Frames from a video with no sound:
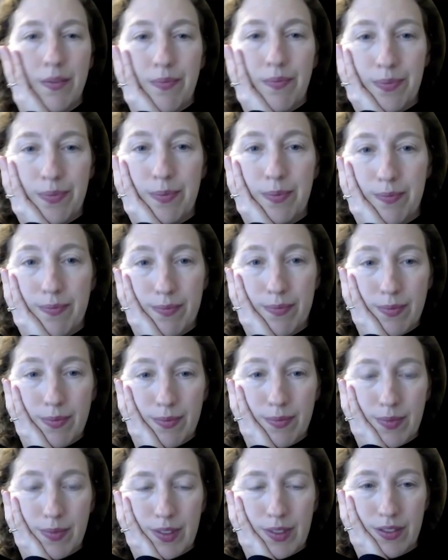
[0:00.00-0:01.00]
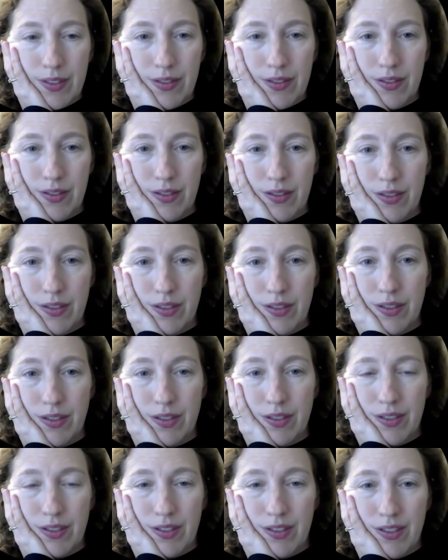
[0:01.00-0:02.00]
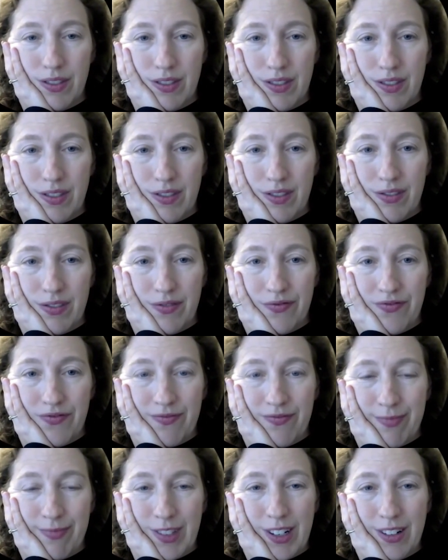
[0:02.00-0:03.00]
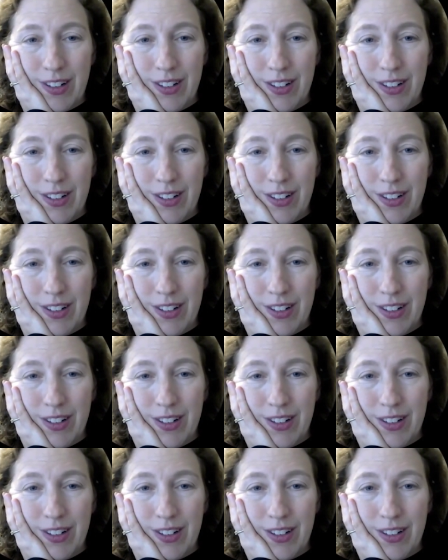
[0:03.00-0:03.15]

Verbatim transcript: I would think, but yes, including the Jewish community. Yes.